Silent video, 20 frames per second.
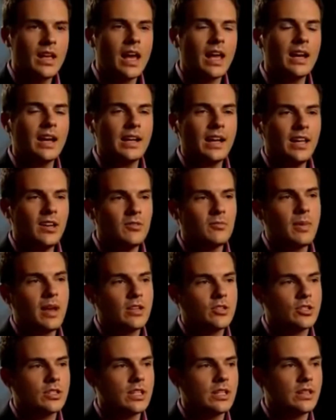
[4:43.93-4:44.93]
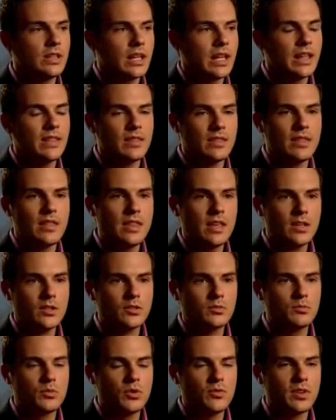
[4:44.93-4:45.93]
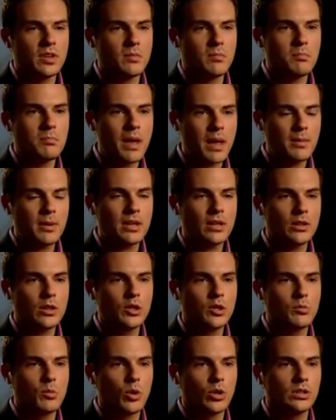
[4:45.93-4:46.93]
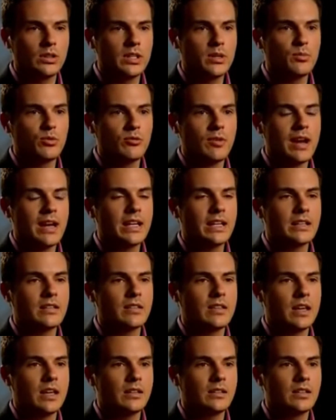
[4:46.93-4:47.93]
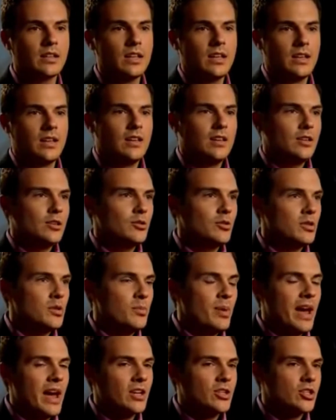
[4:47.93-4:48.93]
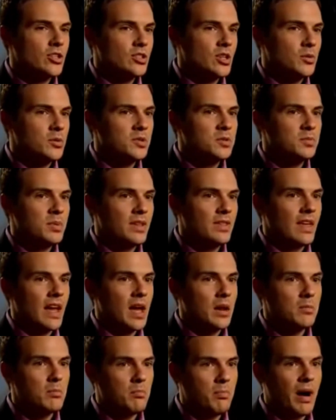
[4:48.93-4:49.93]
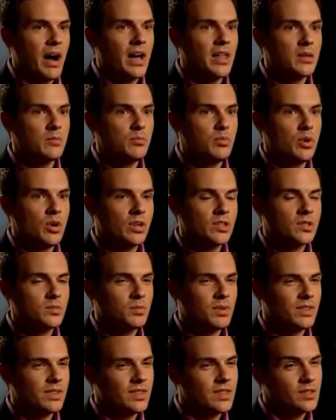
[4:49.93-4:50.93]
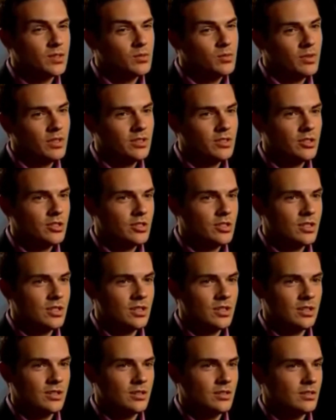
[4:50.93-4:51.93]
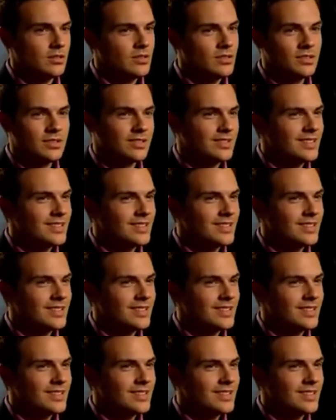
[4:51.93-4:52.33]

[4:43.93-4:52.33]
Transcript: And I gotta imagine in this movie, maybe a little more liberating, that, you know, in the past she's always been that by the books, but this one she's